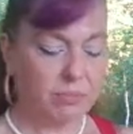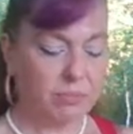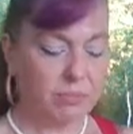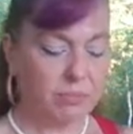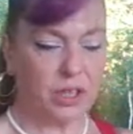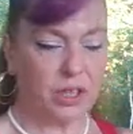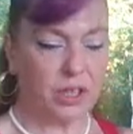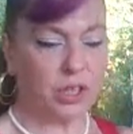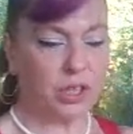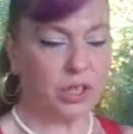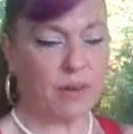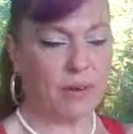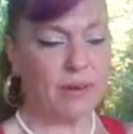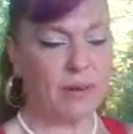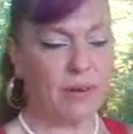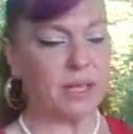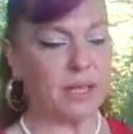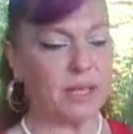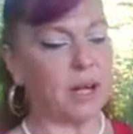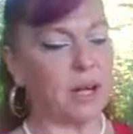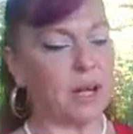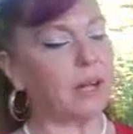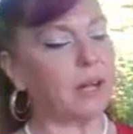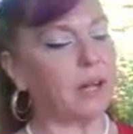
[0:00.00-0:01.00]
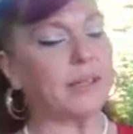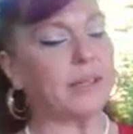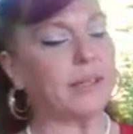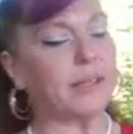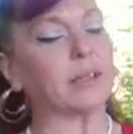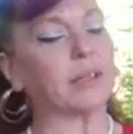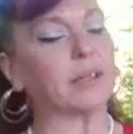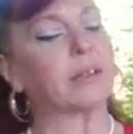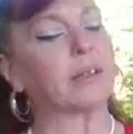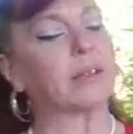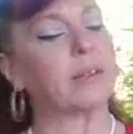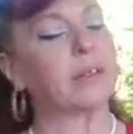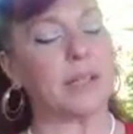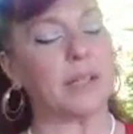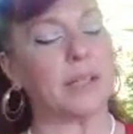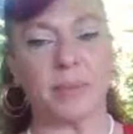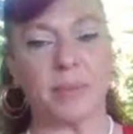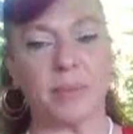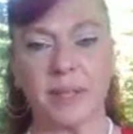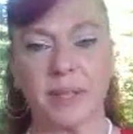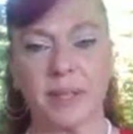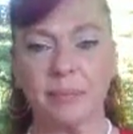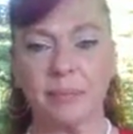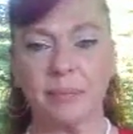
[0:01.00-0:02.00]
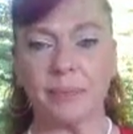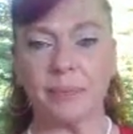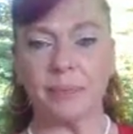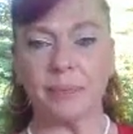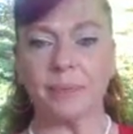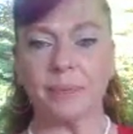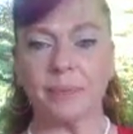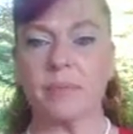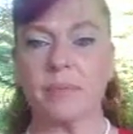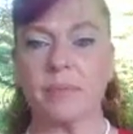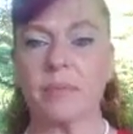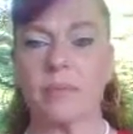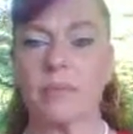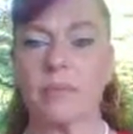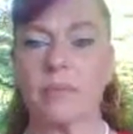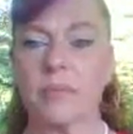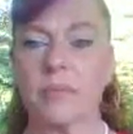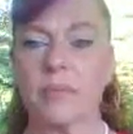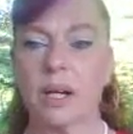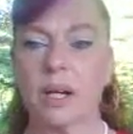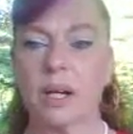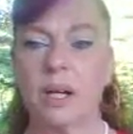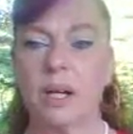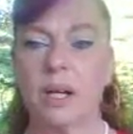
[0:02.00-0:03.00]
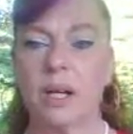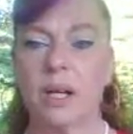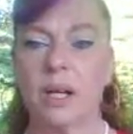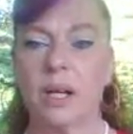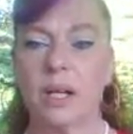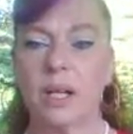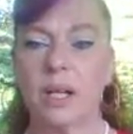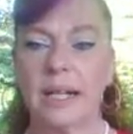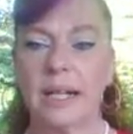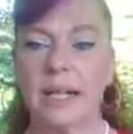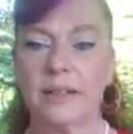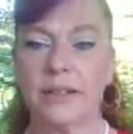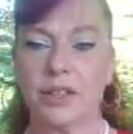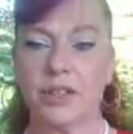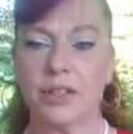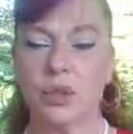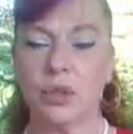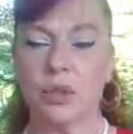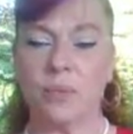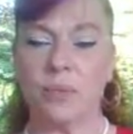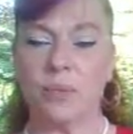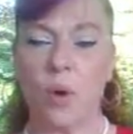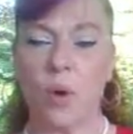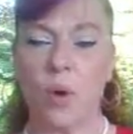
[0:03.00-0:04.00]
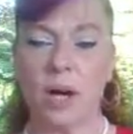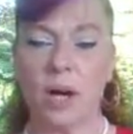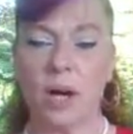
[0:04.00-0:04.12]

But your crowning card here, Gems, it's a Two of